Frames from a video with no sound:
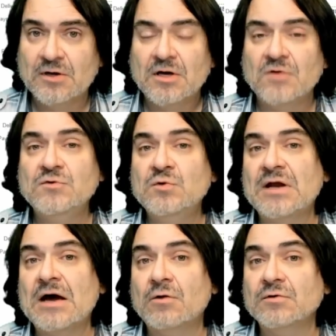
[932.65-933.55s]
If you get
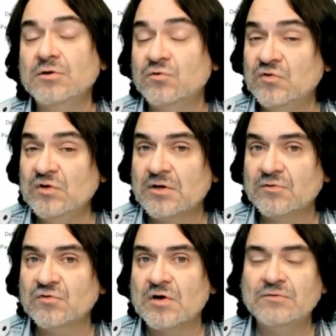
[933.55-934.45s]
out, you see enough
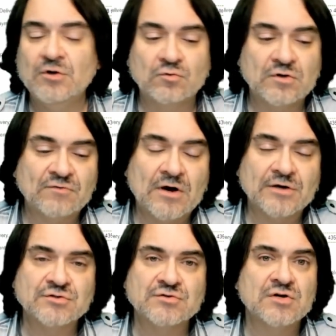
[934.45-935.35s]
stuff, you go to enough
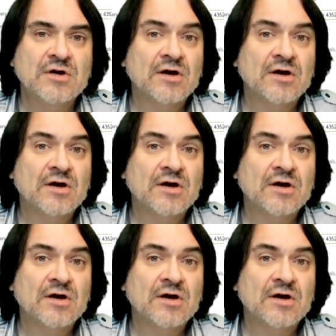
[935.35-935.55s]
auctions,